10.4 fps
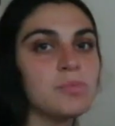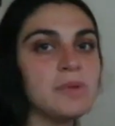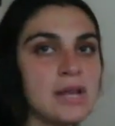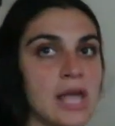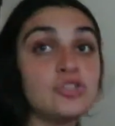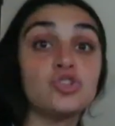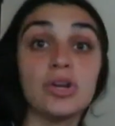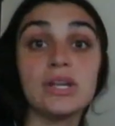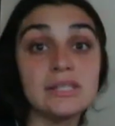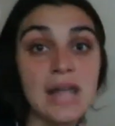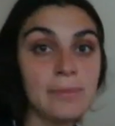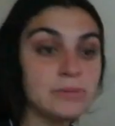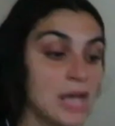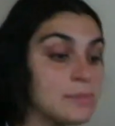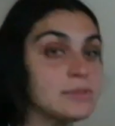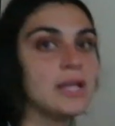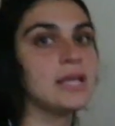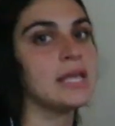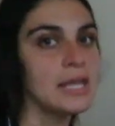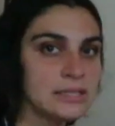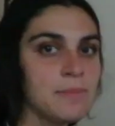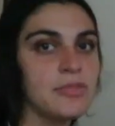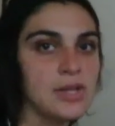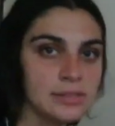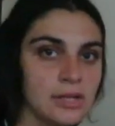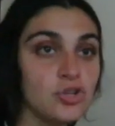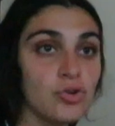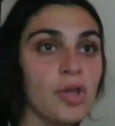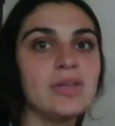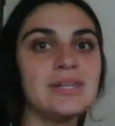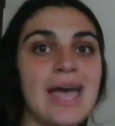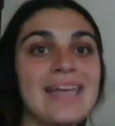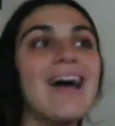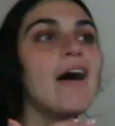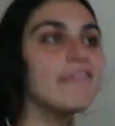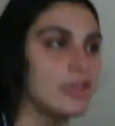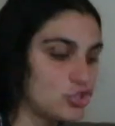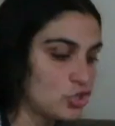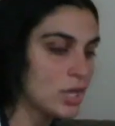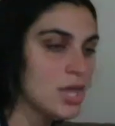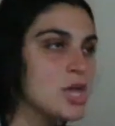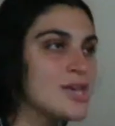would be nice during his nap times to like get some things done during the day eventually.